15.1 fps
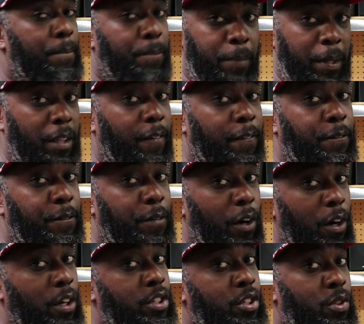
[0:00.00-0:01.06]
be the
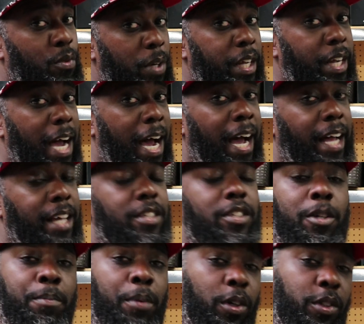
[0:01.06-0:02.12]
first 3 guys
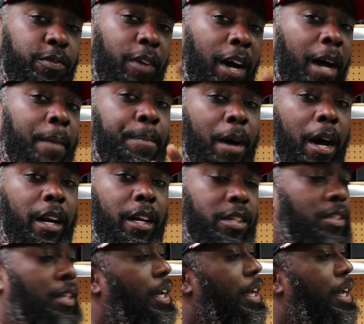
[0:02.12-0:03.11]
to post 5 products,